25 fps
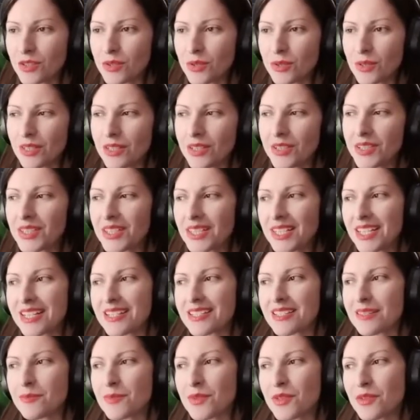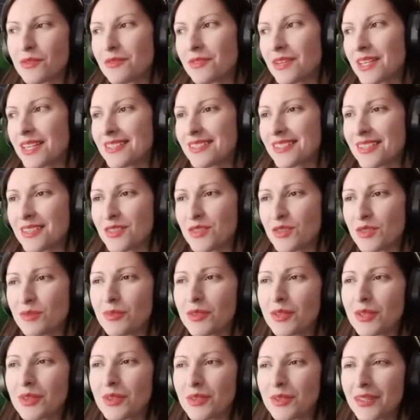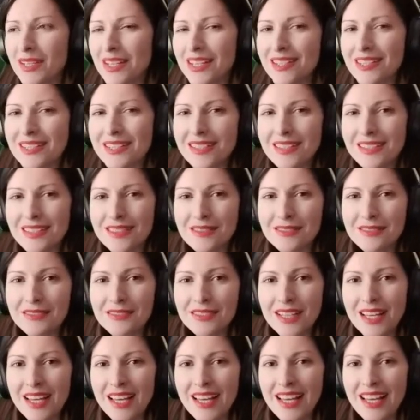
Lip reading: you're learning some new things, it's super creative,